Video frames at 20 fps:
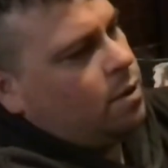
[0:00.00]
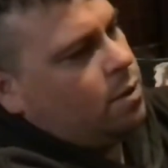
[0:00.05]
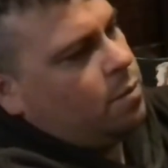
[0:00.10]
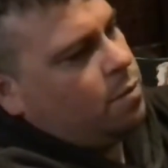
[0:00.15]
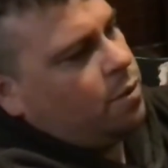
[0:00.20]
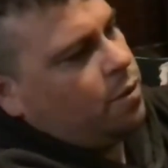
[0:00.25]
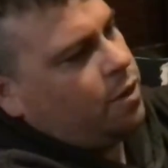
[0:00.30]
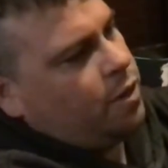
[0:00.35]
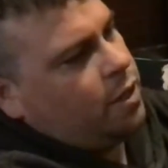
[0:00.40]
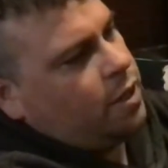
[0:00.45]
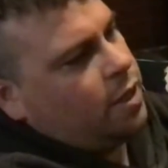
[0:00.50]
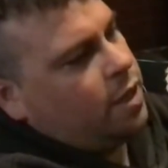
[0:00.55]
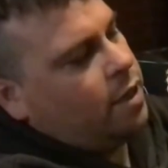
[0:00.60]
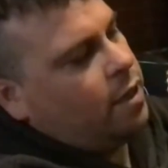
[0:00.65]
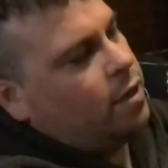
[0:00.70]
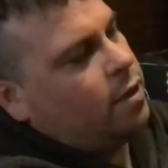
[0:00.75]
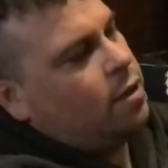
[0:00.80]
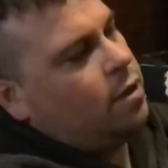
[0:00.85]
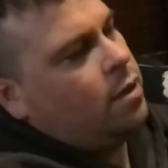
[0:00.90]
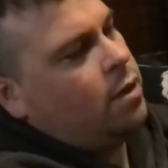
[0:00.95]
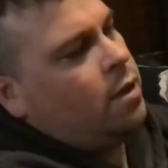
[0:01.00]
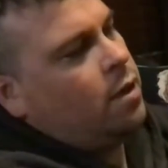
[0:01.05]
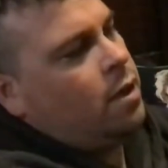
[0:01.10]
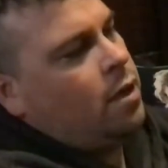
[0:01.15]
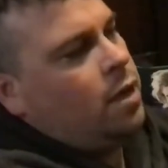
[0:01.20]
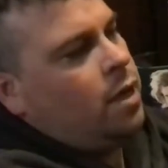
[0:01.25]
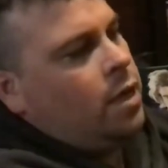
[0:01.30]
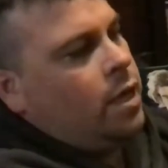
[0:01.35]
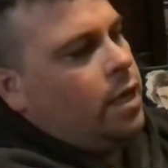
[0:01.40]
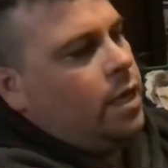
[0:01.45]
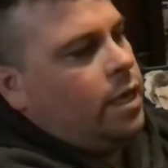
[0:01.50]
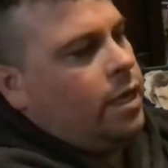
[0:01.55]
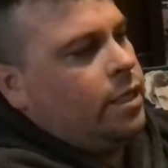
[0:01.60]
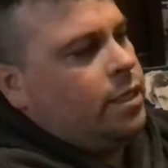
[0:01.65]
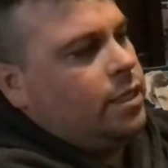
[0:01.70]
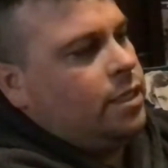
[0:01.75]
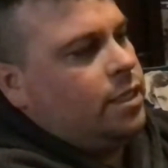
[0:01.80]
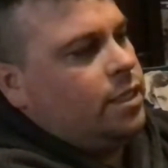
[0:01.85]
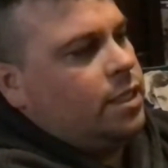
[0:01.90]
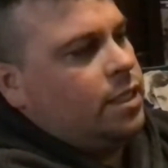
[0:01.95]
put it in there, and it
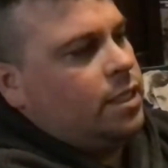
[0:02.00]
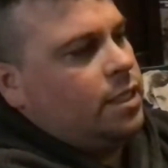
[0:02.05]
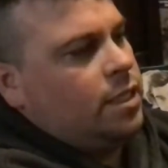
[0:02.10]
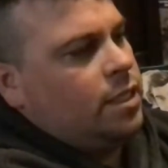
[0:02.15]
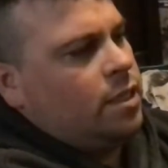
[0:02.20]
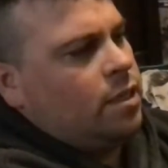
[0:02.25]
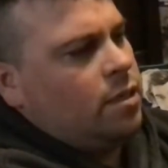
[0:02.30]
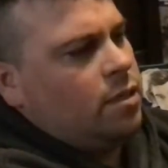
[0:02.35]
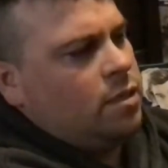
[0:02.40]
just sits in there.